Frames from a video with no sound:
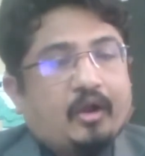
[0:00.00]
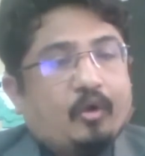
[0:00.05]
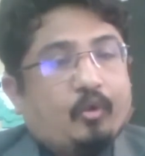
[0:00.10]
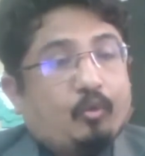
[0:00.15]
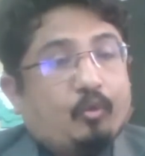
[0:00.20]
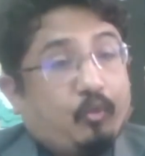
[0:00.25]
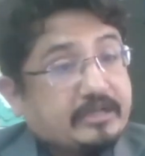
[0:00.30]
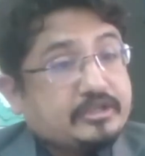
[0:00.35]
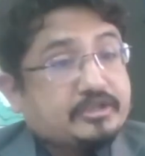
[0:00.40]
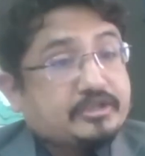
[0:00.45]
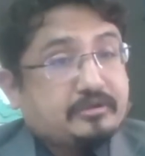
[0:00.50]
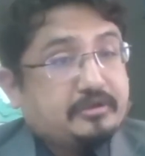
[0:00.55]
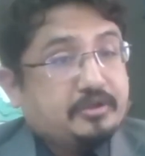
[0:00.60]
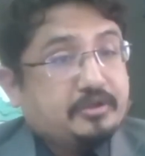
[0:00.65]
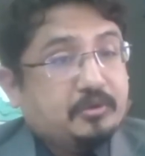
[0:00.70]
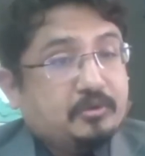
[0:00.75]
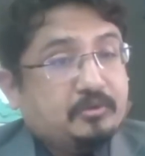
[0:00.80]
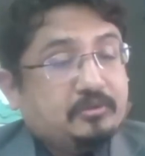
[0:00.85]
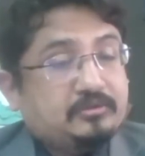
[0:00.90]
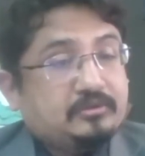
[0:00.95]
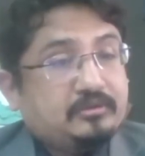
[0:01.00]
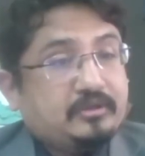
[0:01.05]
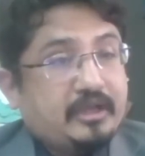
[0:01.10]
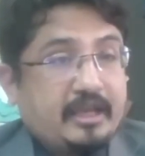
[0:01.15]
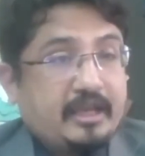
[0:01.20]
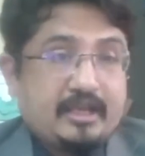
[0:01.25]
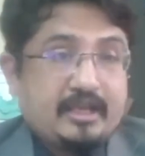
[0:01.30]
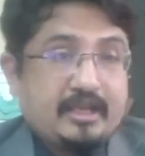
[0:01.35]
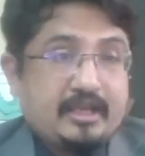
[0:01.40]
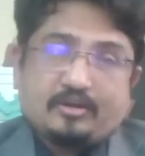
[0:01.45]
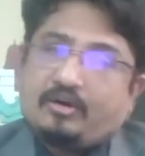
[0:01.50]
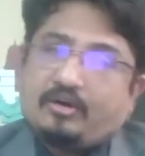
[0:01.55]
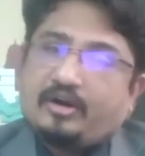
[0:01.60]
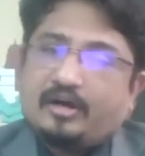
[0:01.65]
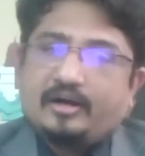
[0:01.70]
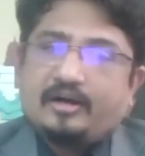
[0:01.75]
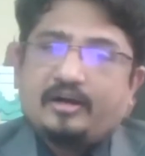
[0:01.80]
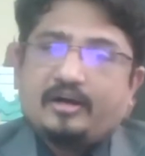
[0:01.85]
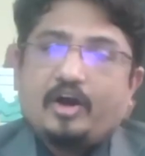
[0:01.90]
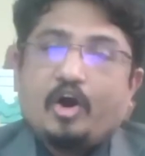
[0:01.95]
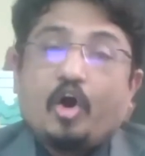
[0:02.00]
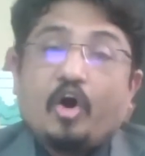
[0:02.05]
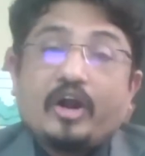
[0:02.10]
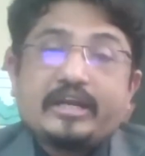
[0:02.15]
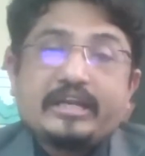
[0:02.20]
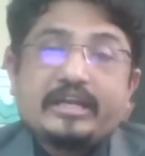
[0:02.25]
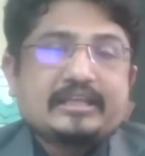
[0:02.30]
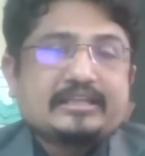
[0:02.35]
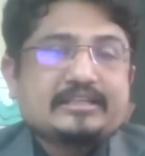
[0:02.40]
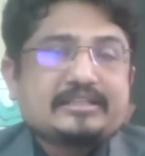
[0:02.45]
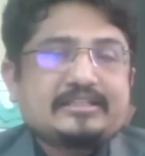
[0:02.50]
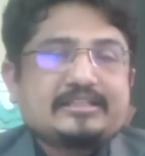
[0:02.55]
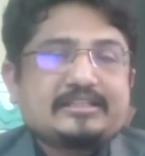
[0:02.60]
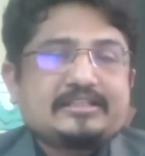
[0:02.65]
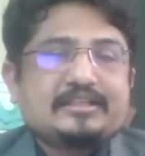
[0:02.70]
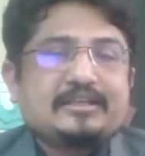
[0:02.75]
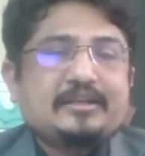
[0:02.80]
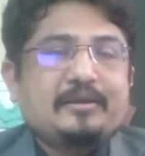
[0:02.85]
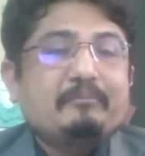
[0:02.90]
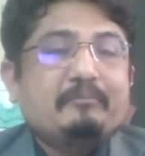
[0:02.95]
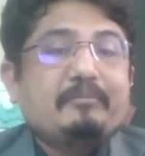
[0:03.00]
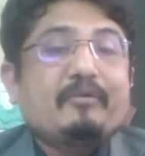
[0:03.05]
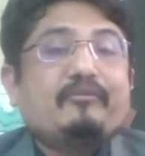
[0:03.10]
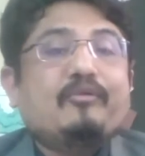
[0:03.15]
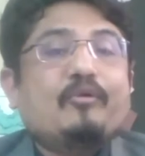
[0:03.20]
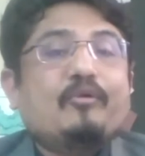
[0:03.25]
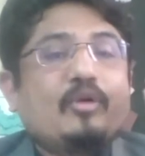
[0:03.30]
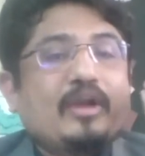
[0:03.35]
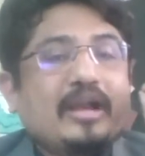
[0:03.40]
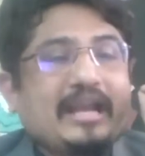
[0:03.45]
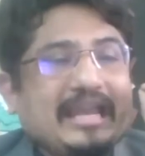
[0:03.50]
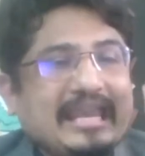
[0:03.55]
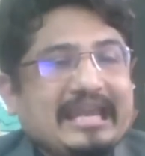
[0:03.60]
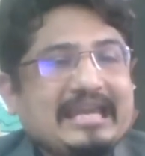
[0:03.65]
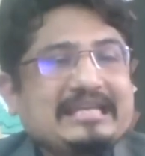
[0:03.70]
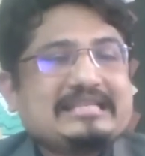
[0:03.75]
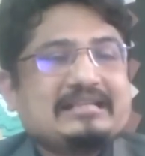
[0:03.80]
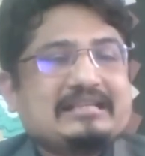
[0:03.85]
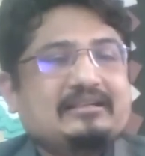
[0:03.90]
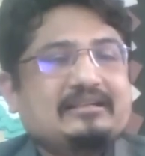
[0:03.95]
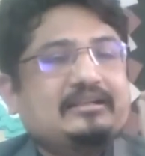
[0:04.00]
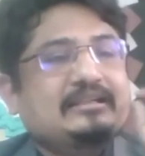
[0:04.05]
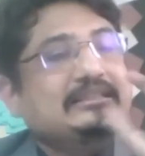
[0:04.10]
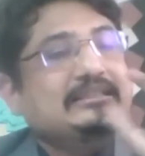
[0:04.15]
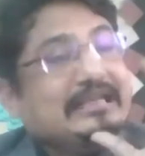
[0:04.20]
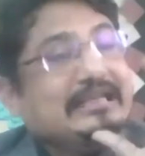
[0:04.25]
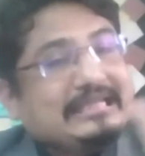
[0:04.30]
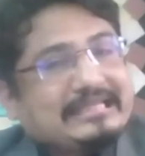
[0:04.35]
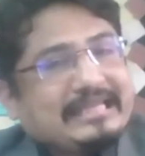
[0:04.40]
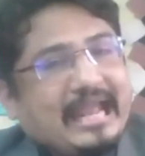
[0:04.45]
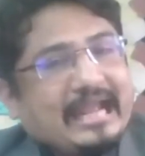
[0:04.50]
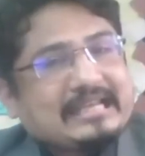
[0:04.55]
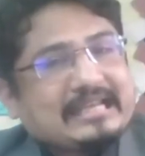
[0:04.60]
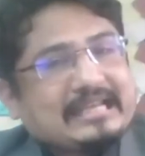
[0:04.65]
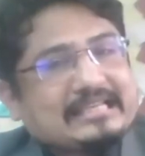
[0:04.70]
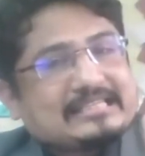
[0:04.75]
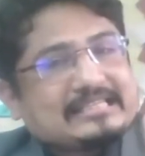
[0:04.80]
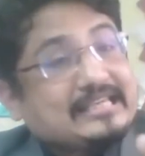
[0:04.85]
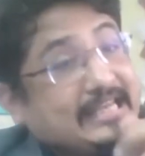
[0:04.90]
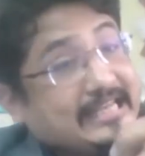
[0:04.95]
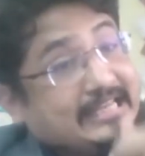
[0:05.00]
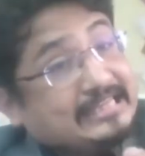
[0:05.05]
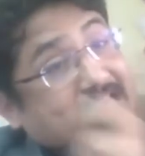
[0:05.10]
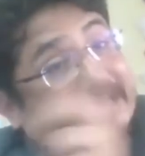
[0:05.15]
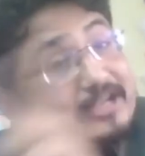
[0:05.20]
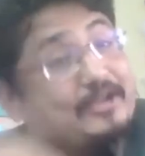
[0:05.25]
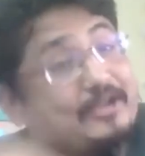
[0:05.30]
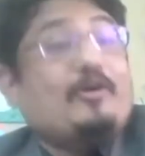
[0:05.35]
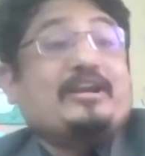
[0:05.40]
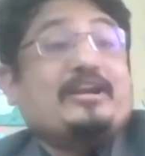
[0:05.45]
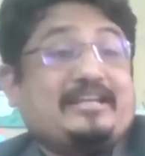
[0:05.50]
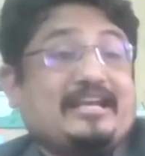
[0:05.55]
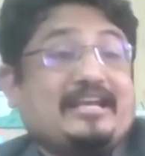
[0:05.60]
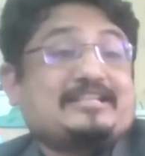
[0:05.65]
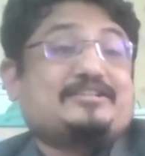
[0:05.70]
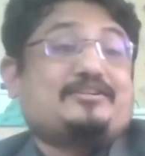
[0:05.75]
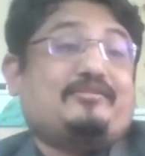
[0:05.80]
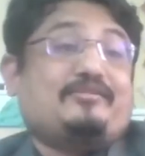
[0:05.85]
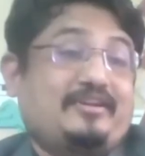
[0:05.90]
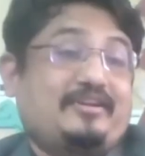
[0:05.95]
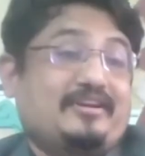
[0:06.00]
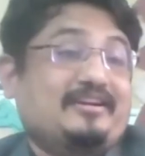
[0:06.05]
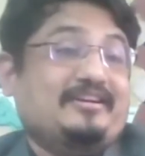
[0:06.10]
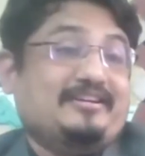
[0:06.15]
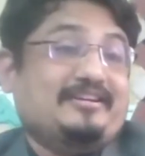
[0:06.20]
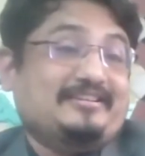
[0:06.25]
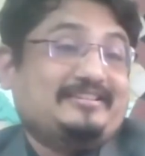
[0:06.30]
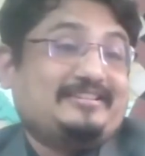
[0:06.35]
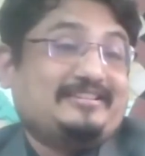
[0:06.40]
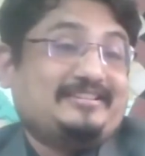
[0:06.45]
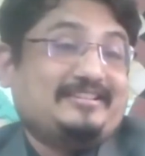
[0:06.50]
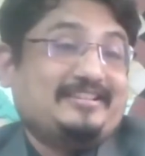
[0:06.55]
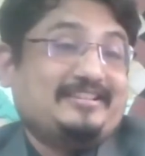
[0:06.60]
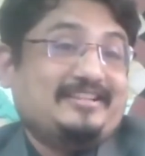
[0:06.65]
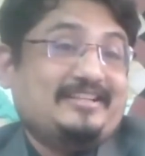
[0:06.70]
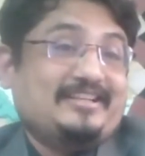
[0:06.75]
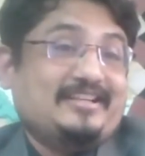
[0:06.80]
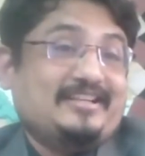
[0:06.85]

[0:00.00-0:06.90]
one should know his or her audience before cater the text in the context of learners.